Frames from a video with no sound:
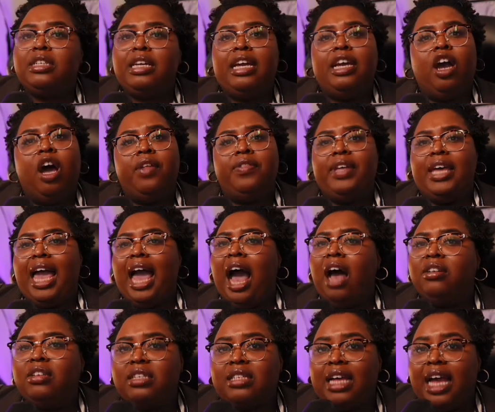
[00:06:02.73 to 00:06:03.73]
seeing on the
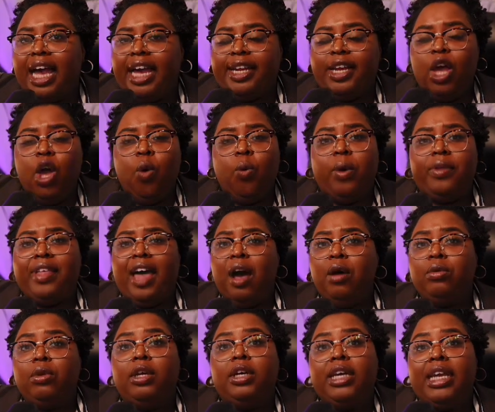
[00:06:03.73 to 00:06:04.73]
outside
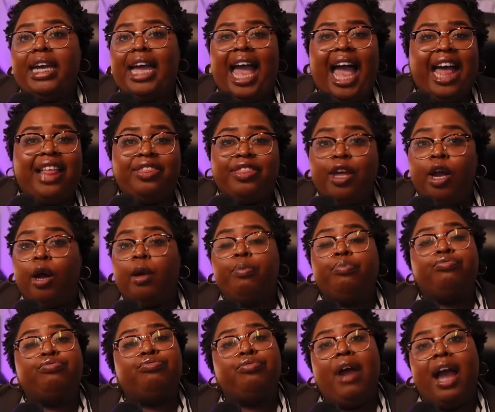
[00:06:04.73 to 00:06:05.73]
without looking at their
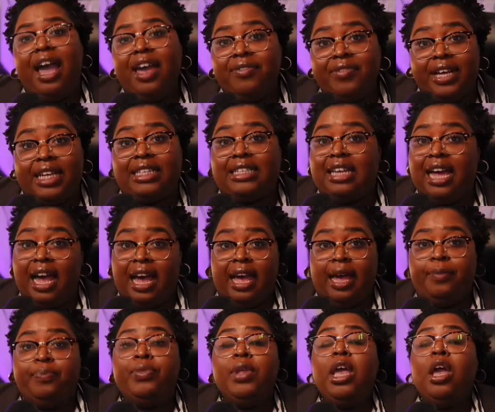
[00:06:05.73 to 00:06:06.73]
private
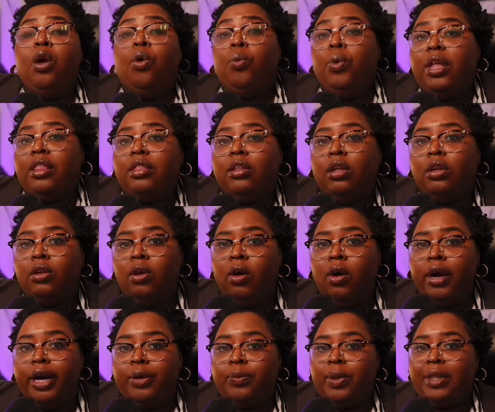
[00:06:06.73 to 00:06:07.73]
time with the
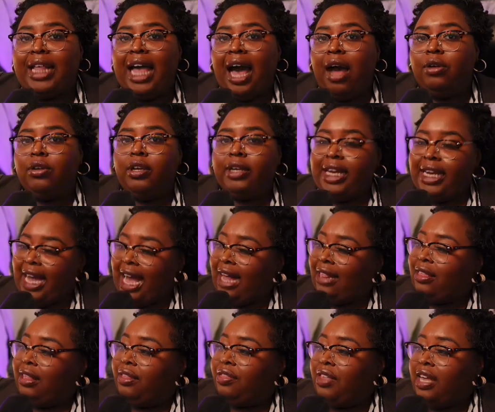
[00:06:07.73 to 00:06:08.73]
Lord, without looking
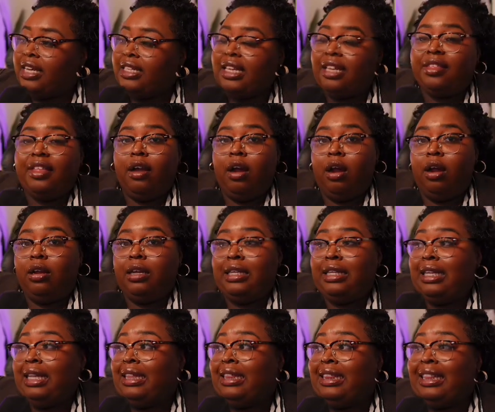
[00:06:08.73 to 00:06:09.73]
at the things that they are
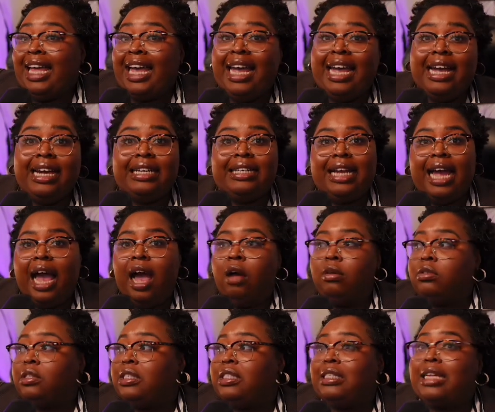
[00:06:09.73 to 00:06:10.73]
laying
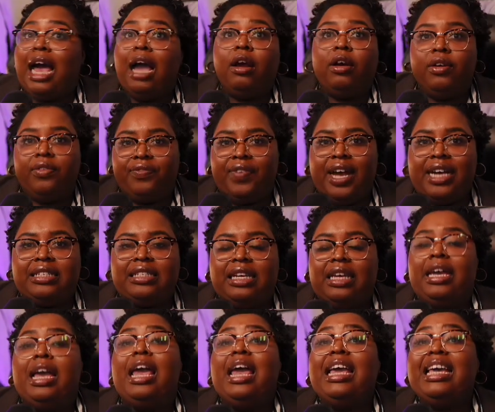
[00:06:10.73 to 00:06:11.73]
down,
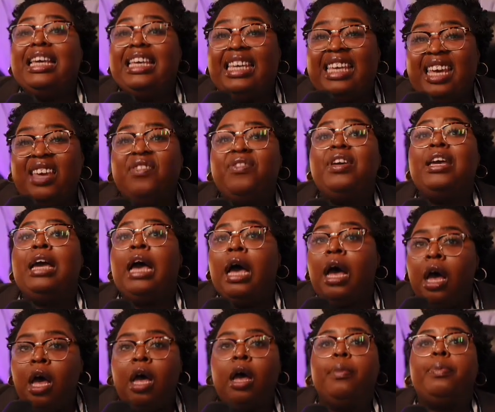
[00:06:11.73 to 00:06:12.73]
sacrificing, giving
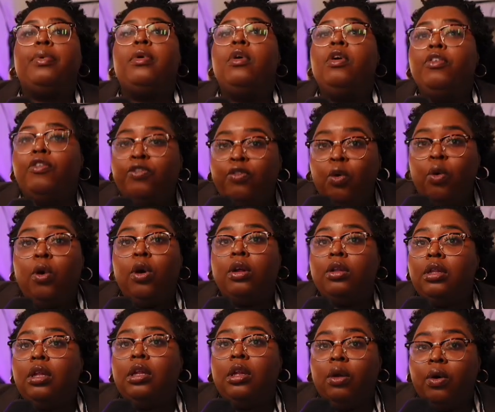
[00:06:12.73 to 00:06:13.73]
up
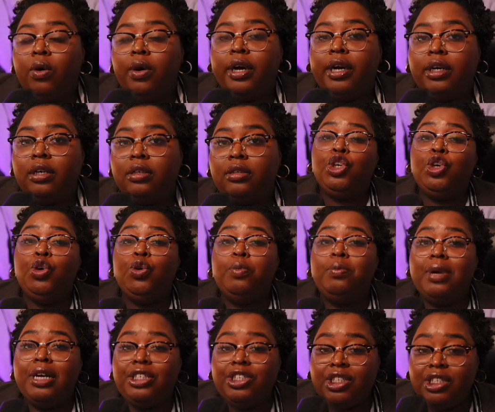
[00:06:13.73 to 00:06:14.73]
for the Lord. To
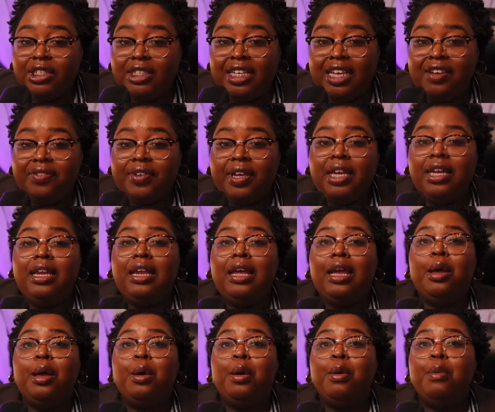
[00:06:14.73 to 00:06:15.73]
whom much is given,
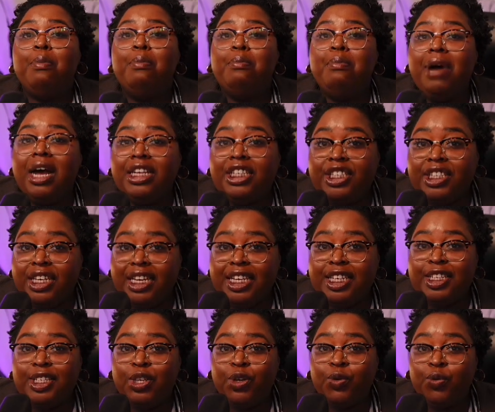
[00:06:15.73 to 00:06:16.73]
much
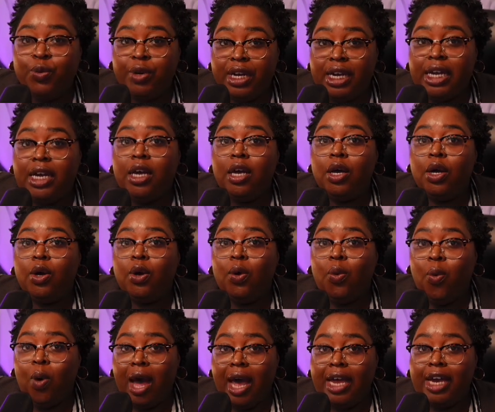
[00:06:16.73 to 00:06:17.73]
is
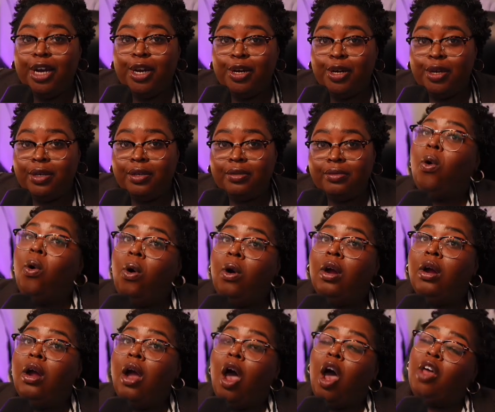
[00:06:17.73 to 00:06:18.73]
required.
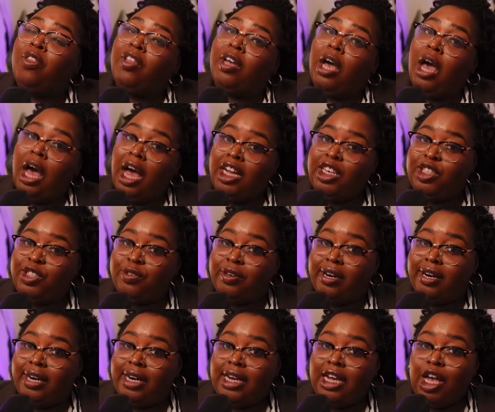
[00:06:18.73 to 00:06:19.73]
Or on the
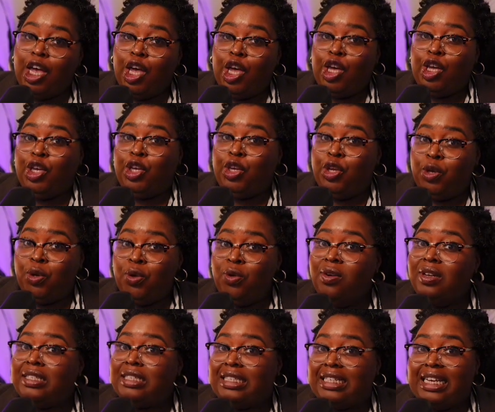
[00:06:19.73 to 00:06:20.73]
contrary,
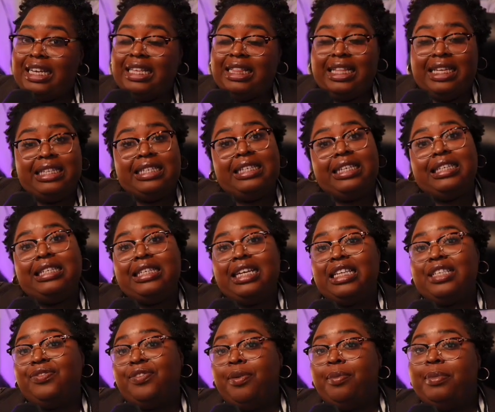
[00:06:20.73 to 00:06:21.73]
you see this
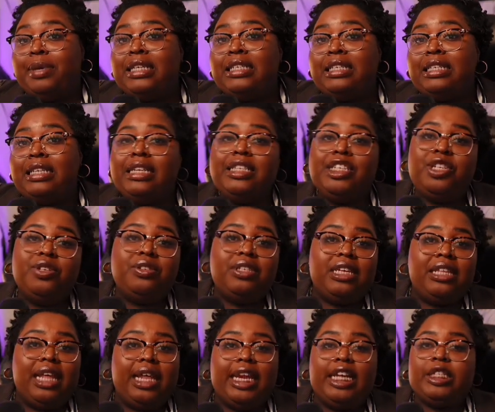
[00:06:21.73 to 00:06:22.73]
successful business, you
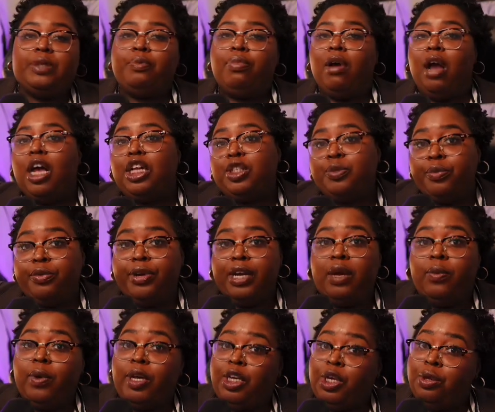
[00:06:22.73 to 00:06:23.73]
see that it's
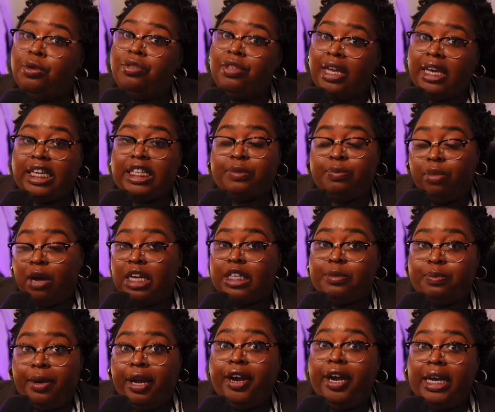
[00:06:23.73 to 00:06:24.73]
prospering, what you think is
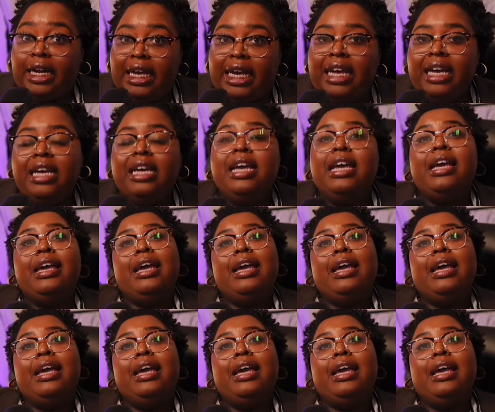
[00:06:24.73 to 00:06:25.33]
prosperity,